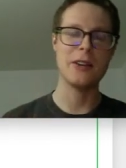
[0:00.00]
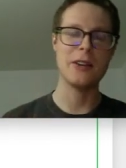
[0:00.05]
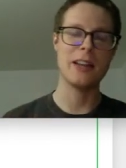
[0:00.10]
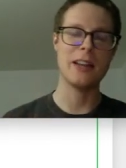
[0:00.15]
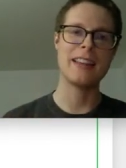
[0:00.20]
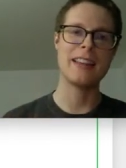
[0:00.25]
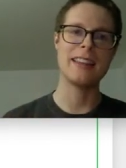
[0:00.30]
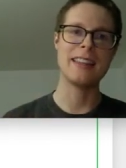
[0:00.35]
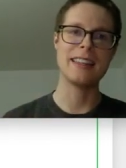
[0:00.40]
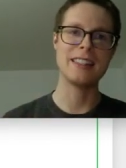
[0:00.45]
that
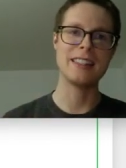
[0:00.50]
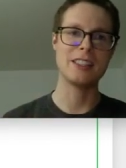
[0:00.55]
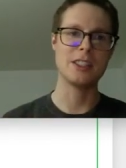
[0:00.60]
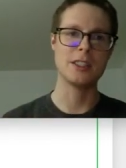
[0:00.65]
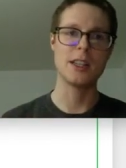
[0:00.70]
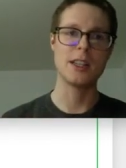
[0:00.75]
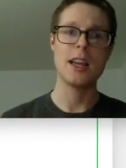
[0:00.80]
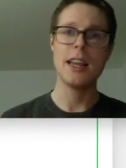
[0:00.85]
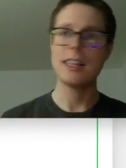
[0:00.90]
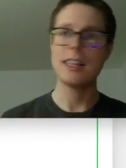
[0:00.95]
i think is
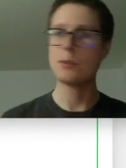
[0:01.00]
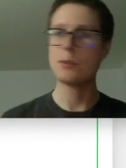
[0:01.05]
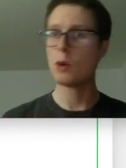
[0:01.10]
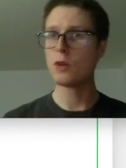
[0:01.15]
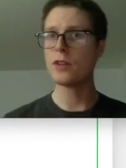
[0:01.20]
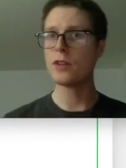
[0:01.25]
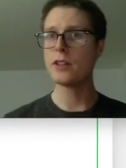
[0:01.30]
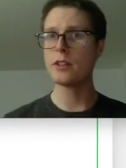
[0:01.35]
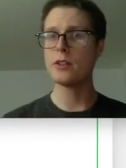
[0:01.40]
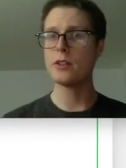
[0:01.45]
just it's more
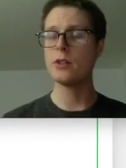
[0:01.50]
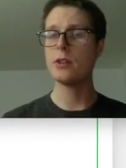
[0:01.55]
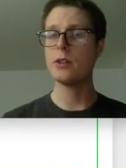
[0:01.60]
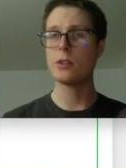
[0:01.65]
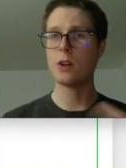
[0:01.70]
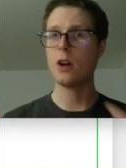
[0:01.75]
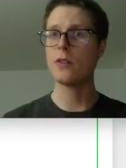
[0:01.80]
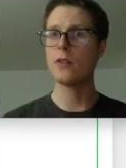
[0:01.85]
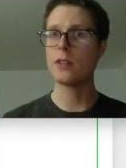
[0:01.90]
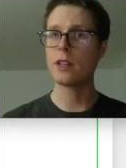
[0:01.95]
fun to do this
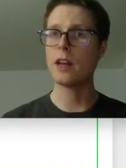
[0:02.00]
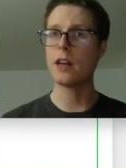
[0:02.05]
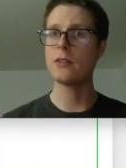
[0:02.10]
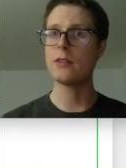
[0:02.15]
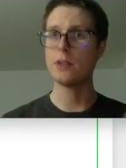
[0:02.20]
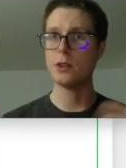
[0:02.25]
off the cuff so you